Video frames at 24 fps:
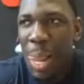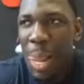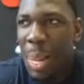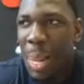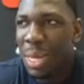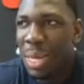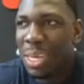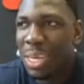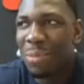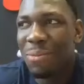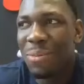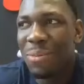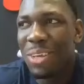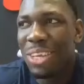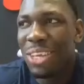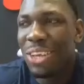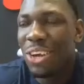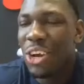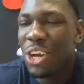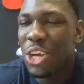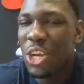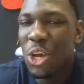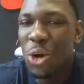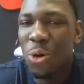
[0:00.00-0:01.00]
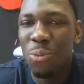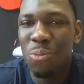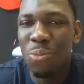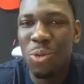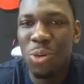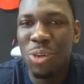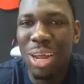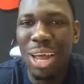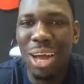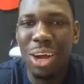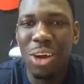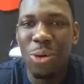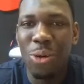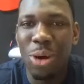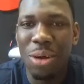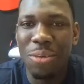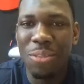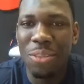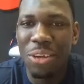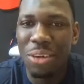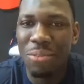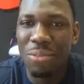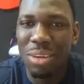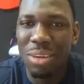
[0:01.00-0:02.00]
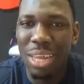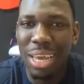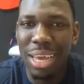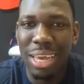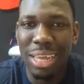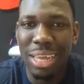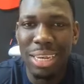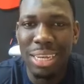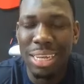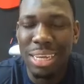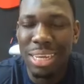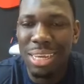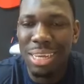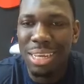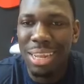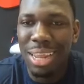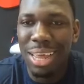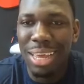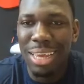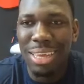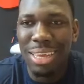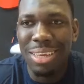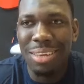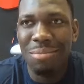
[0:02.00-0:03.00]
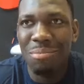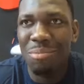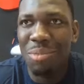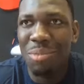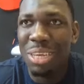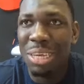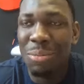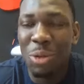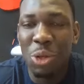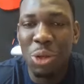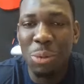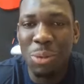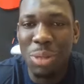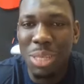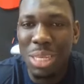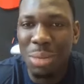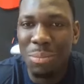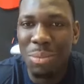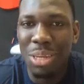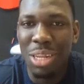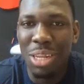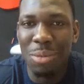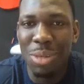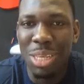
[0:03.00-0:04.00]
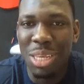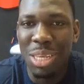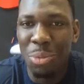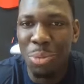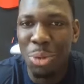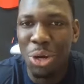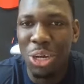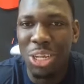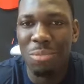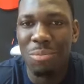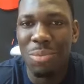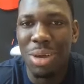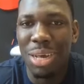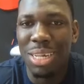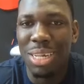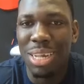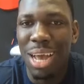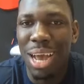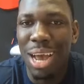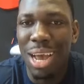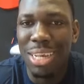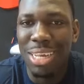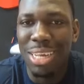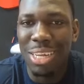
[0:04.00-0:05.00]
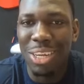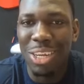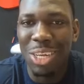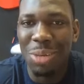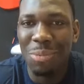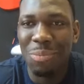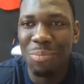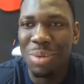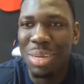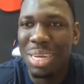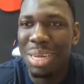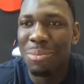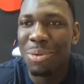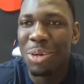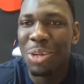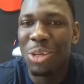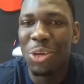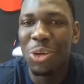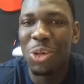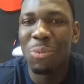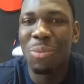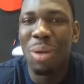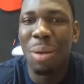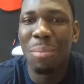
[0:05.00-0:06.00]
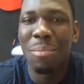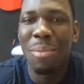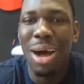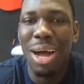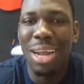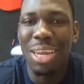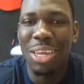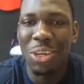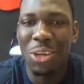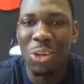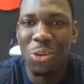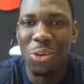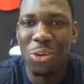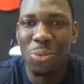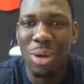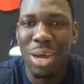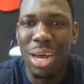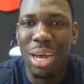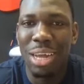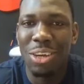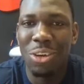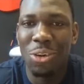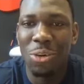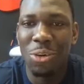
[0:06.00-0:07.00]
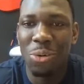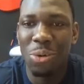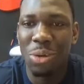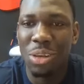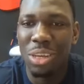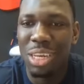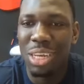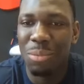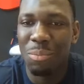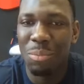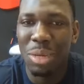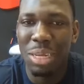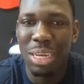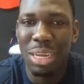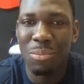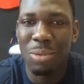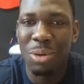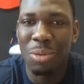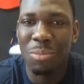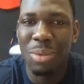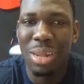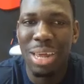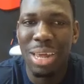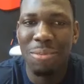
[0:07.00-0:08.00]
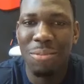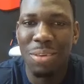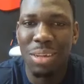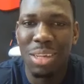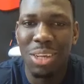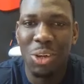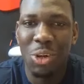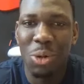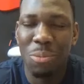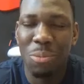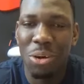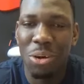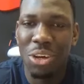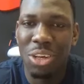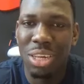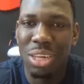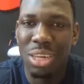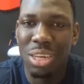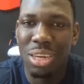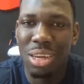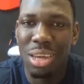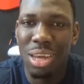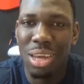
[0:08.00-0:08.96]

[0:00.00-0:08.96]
It just feels good. You know, I go out there every day and, like, another team because of my size and just being able to use my body, you know, the way I do, just being able to be that physical person.